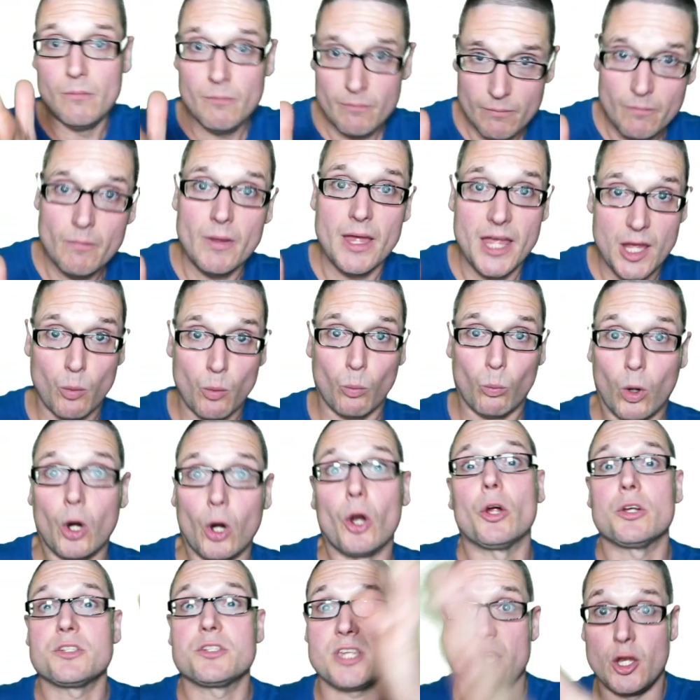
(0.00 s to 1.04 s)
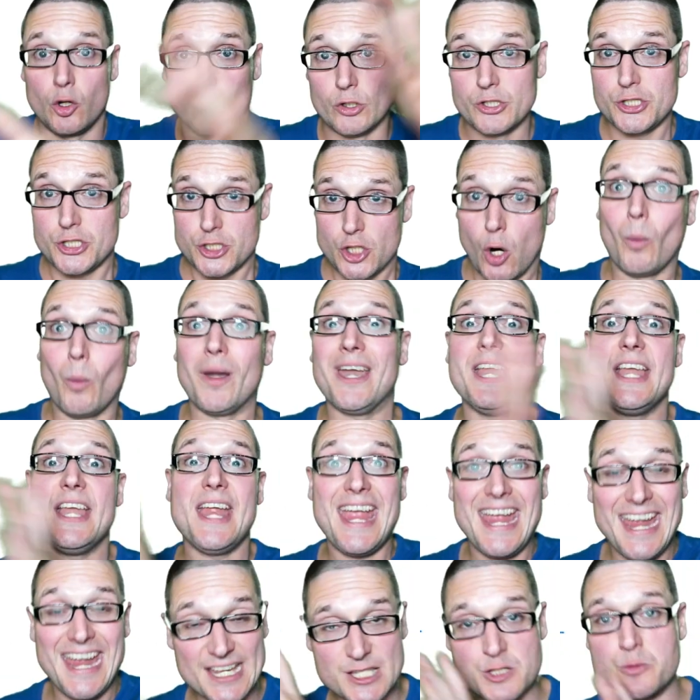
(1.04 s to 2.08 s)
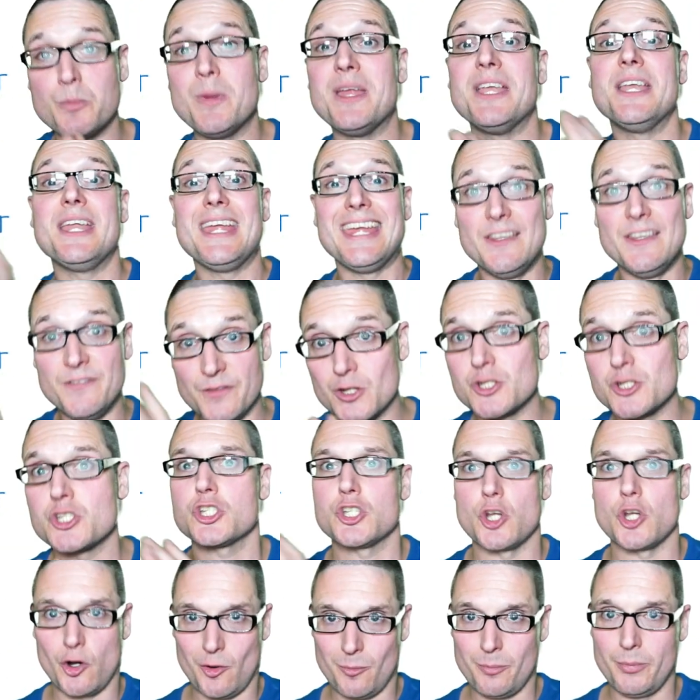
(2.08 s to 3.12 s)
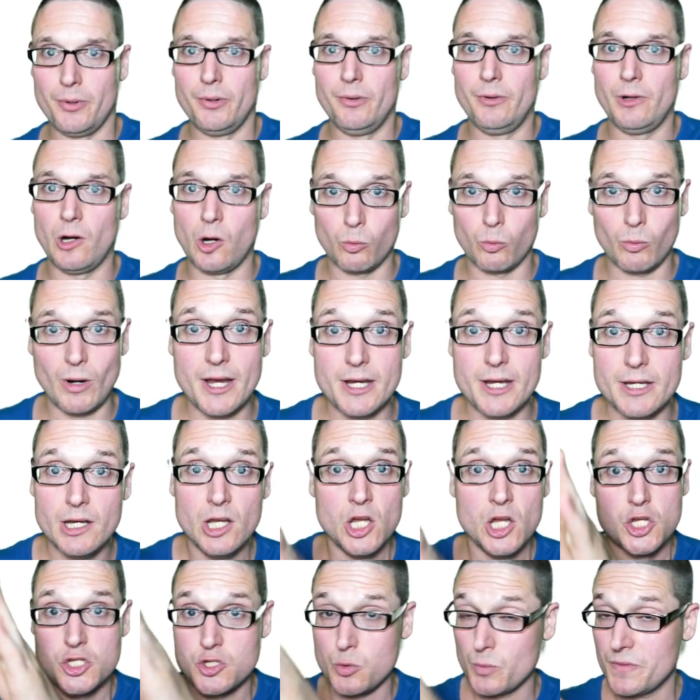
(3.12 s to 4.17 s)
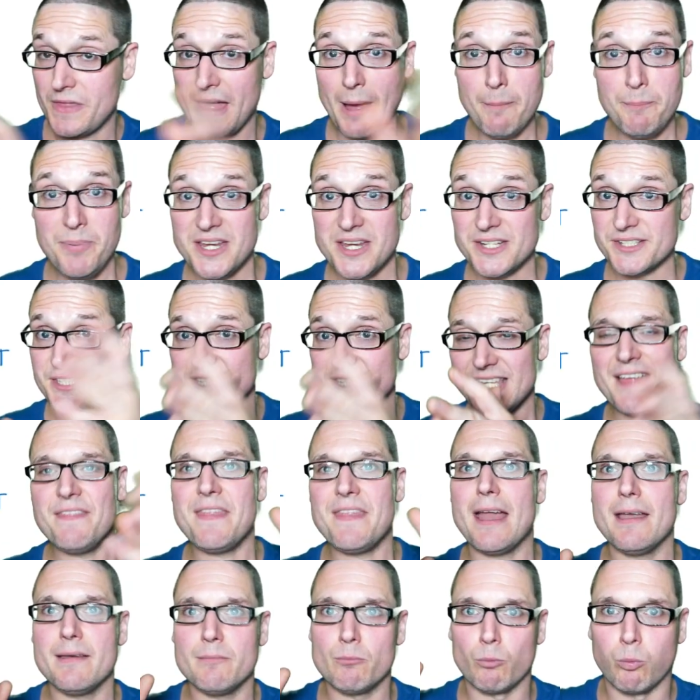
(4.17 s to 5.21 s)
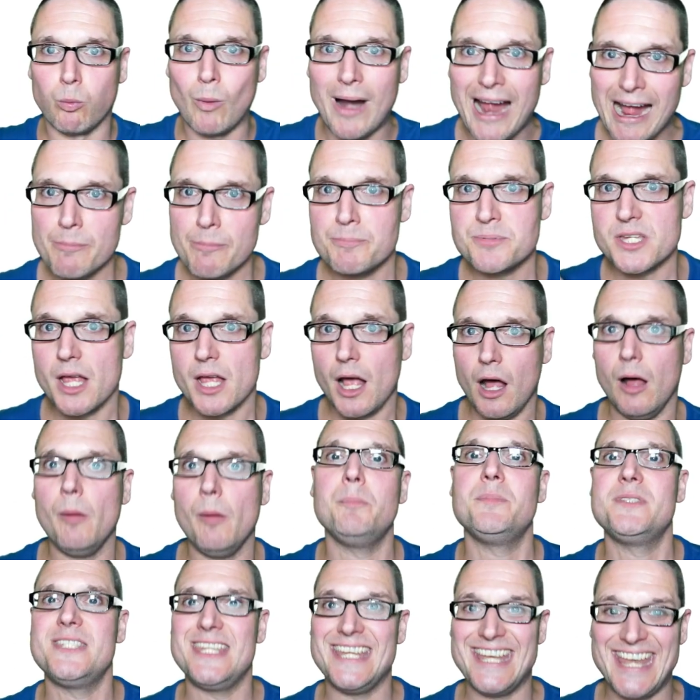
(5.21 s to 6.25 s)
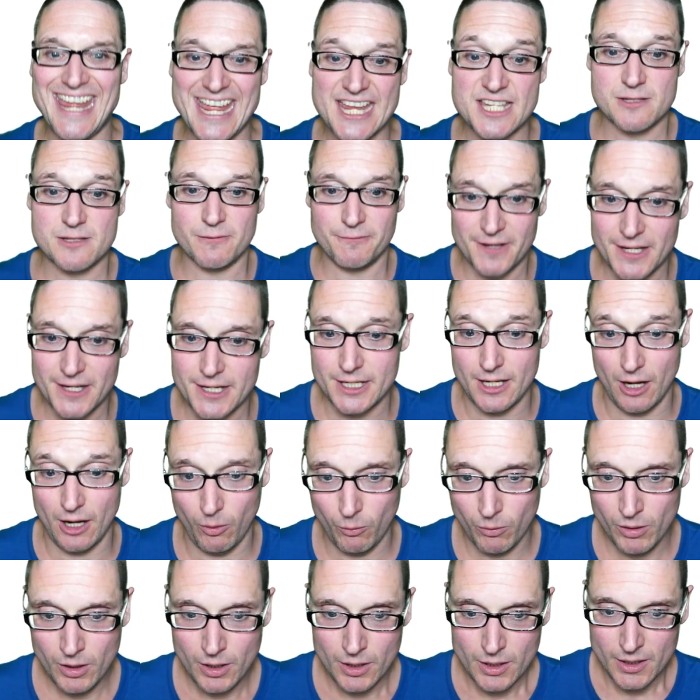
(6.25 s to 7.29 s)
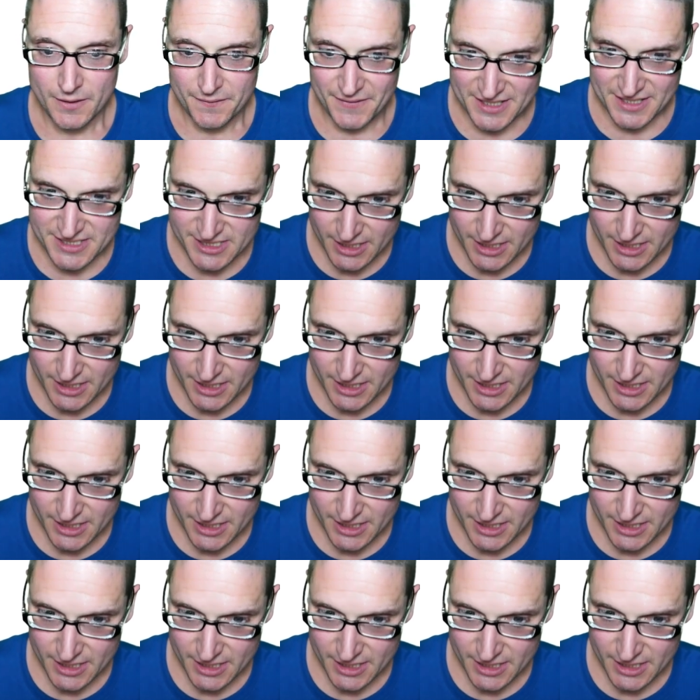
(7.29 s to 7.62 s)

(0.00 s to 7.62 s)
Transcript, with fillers: it works. It'll show an enhancement in the SERP. All right. So with that being said, that wraps up today's video. That's going